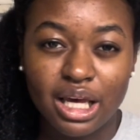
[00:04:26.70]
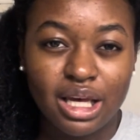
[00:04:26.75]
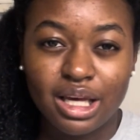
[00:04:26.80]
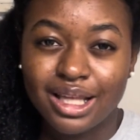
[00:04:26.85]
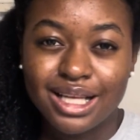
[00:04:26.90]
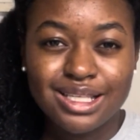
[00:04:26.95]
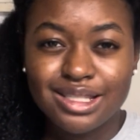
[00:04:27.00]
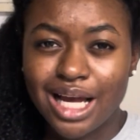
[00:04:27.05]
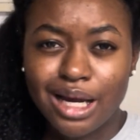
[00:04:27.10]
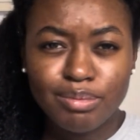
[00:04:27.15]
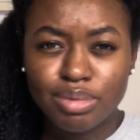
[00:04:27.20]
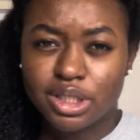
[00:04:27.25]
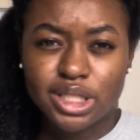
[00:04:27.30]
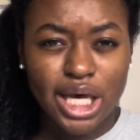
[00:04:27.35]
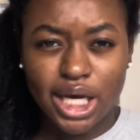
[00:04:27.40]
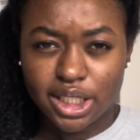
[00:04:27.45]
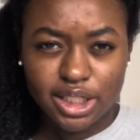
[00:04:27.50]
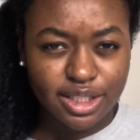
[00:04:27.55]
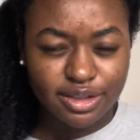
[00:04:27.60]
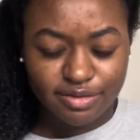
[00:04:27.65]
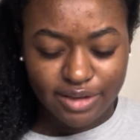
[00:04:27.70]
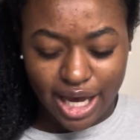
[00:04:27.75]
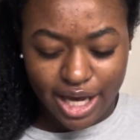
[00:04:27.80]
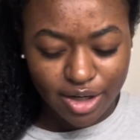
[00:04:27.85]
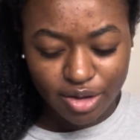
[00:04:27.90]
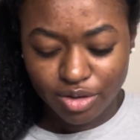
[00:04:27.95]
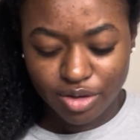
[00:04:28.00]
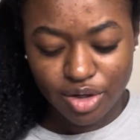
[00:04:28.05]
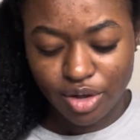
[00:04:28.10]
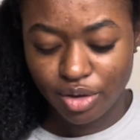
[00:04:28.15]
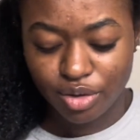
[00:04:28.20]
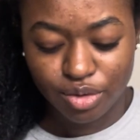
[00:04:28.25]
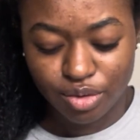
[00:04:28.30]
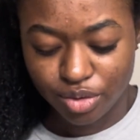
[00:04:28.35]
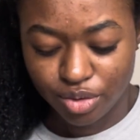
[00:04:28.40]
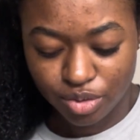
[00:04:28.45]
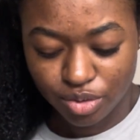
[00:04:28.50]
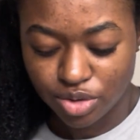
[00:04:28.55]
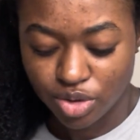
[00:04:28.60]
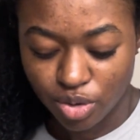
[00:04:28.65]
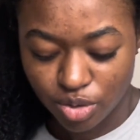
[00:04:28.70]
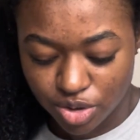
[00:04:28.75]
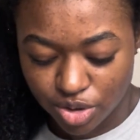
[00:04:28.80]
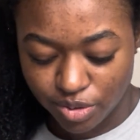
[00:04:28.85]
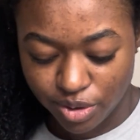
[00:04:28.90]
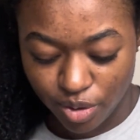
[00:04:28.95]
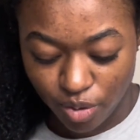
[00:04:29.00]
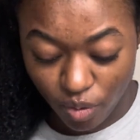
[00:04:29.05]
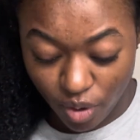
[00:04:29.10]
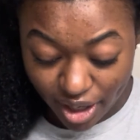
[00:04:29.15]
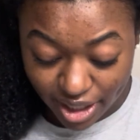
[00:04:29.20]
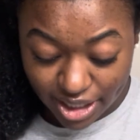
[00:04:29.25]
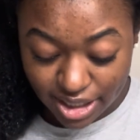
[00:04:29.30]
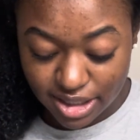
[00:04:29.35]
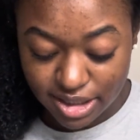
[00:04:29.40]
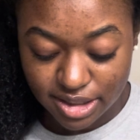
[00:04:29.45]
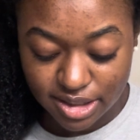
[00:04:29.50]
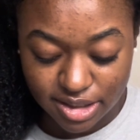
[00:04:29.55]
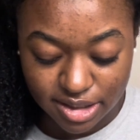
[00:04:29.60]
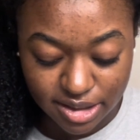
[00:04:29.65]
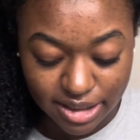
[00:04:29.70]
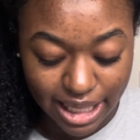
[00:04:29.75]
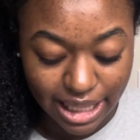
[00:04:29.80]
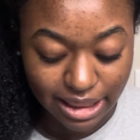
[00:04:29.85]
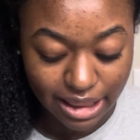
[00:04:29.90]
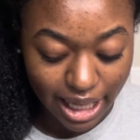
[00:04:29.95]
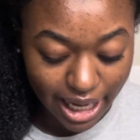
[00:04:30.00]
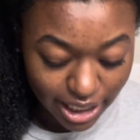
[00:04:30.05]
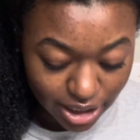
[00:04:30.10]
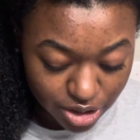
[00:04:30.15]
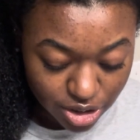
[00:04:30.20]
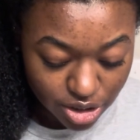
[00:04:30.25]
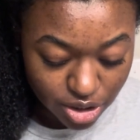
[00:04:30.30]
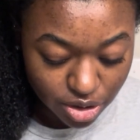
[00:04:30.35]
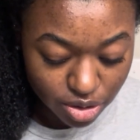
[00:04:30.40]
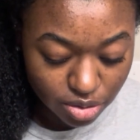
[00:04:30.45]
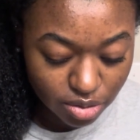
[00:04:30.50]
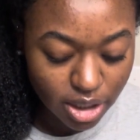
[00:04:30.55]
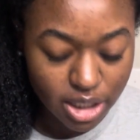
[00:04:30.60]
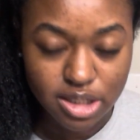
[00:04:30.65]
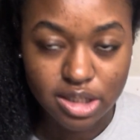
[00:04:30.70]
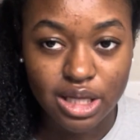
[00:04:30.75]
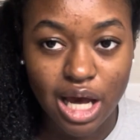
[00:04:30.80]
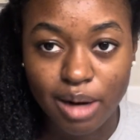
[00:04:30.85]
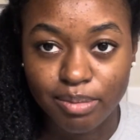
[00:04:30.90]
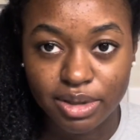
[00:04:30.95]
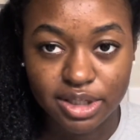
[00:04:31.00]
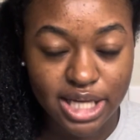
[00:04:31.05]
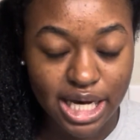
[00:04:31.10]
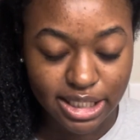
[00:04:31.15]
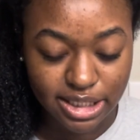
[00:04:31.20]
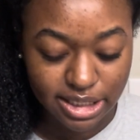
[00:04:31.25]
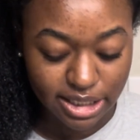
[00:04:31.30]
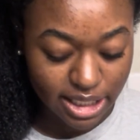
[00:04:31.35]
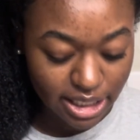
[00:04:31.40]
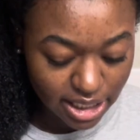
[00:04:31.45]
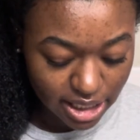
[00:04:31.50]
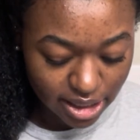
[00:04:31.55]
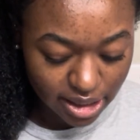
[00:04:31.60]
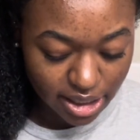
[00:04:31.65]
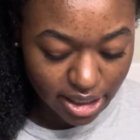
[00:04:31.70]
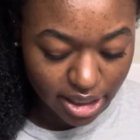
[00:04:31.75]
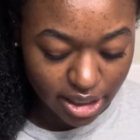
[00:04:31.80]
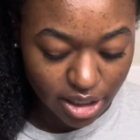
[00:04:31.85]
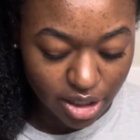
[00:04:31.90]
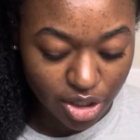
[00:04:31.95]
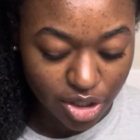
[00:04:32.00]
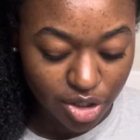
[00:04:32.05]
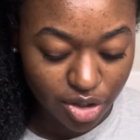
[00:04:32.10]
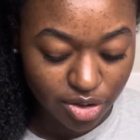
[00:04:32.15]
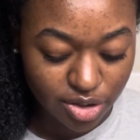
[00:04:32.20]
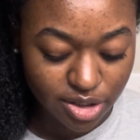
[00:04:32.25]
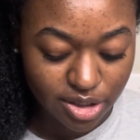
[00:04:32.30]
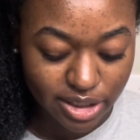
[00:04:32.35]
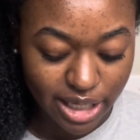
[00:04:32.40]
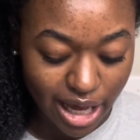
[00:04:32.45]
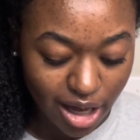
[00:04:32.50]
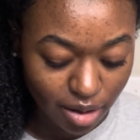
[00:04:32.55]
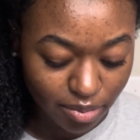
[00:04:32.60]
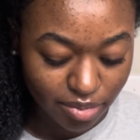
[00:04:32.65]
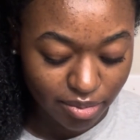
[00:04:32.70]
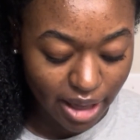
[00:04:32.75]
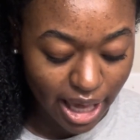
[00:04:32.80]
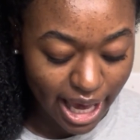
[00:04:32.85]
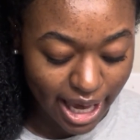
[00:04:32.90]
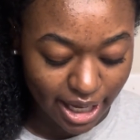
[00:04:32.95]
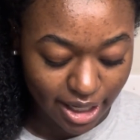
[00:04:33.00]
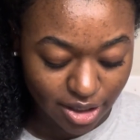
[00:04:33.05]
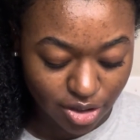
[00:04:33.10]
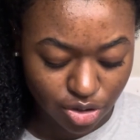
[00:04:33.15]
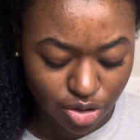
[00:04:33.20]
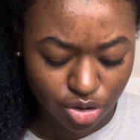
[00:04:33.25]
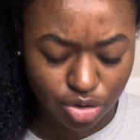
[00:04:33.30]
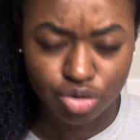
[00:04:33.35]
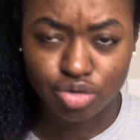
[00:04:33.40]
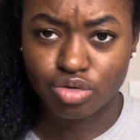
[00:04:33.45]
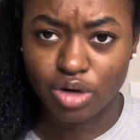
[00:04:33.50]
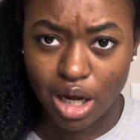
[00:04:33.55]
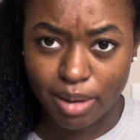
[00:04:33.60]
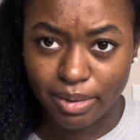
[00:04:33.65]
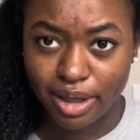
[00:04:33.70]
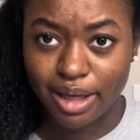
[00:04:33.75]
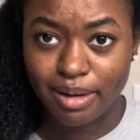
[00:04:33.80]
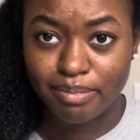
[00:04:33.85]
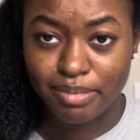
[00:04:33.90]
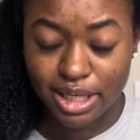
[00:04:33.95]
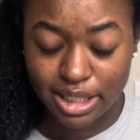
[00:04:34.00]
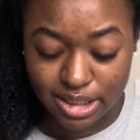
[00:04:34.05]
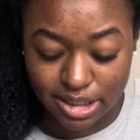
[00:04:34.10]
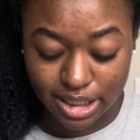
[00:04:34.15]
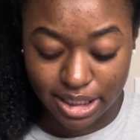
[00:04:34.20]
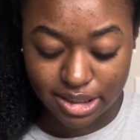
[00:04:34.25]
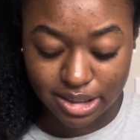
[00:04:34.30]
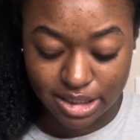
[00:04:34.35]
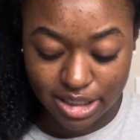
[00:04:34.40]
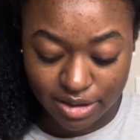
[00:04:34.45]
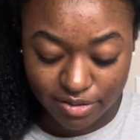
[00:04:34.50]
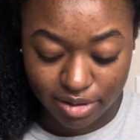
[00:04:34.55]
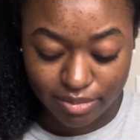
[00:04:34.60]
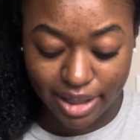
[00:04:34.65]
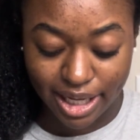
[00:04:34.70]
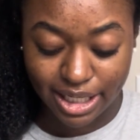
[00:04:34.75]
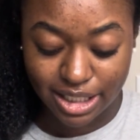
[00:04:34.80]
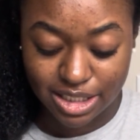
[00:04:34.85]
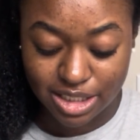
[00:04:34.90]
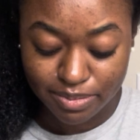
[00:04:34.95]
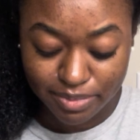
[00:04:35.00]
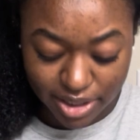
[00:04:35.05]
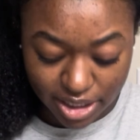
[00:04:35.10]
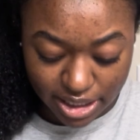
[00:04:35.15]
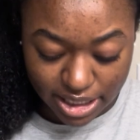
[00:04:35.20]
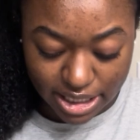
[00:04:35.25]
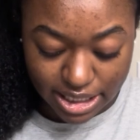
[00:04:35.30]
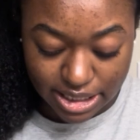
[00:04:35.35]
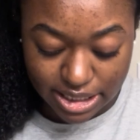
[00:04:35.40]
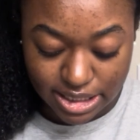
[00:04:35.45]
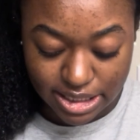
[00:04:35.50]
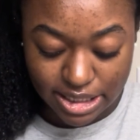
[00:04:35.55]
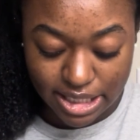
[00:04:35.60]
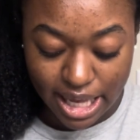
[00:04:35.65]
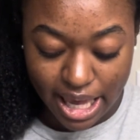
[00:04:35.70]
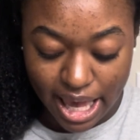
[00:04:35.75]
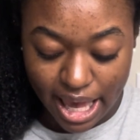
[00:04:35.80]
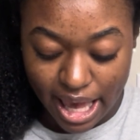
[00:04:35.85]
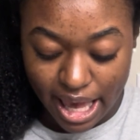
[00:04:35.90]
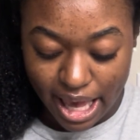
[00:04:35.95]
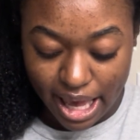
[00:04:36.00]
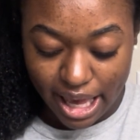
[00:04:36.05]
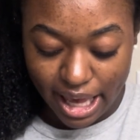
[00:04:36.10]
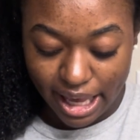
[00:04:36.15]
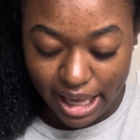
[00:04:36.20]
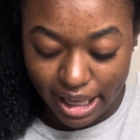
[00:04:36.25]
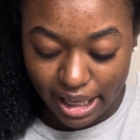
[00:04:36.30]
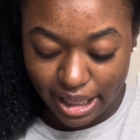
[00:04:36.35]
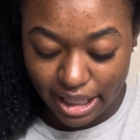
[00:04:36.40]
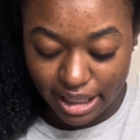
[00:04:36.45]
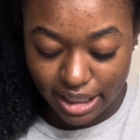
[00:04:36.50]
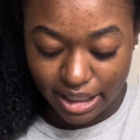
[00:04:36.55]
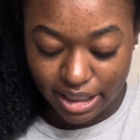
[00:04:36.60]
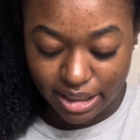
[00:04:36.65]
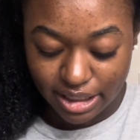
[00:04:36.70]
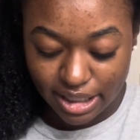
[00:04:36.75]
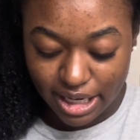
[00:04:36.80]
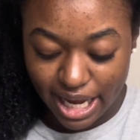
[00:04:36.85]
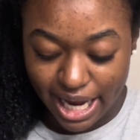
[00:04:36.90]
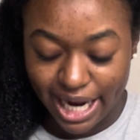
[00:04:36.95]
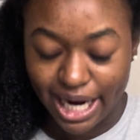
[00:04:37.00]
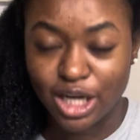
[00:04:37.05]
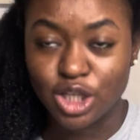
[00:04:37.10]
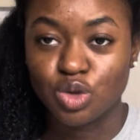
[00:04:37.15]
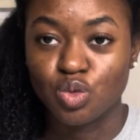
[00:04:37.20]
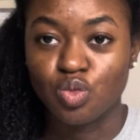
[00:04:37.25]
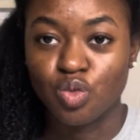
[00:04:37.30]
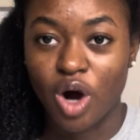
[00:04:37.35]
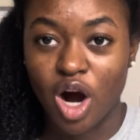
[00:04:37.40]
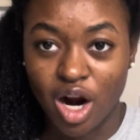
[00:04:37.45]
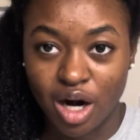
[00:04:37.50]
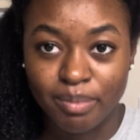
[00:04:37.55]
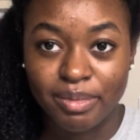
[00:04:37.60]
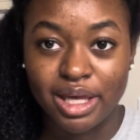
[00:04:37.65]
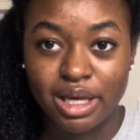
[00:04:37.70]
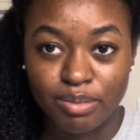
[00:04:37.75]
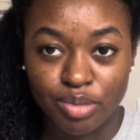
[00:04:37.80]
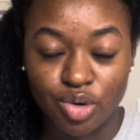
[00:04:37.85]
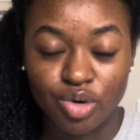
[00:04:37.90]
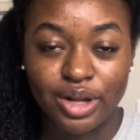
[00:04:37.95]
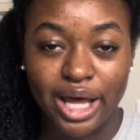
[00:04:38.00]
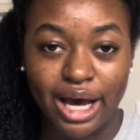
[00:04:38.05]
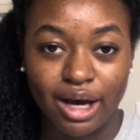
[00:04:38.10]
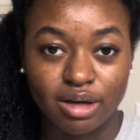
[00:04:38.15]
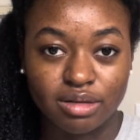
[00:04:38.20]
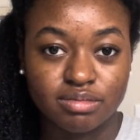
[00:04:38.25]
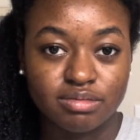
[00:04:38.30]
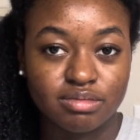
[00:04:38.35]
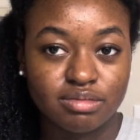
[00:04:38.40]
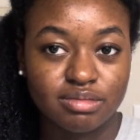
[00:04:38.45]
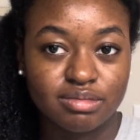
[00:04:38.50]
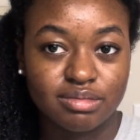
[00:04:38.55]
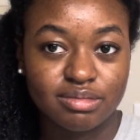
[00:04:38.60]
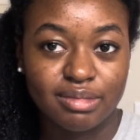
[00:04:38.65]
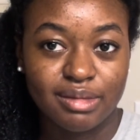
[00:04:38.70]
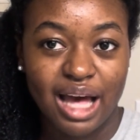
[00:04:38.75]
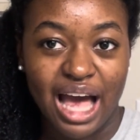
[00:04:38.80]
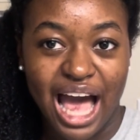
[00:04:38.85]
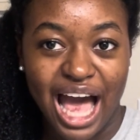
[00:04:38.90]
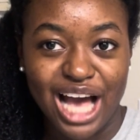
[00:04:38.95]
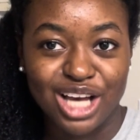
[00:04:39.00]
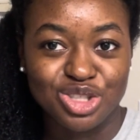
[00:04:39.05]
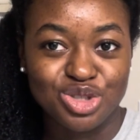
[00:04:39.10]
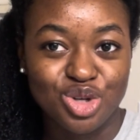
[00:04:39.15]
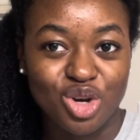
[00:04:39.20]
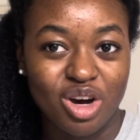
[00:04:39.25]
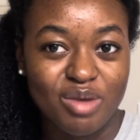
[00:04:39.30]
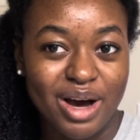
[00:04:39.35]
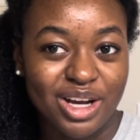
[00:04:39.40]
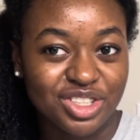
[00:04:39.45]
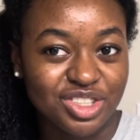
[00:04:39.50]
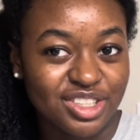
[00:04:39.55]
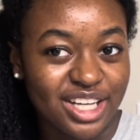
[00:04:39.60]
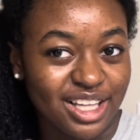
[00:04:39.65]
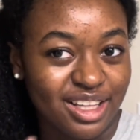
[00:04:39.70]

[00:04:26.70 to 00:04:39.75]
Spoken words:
it's not protective. I don't know who told you it was. They lied to you. It's not protecting anything. Your scalp has trauma and PTSD from that experience, and hairs are being pulled out as you go about your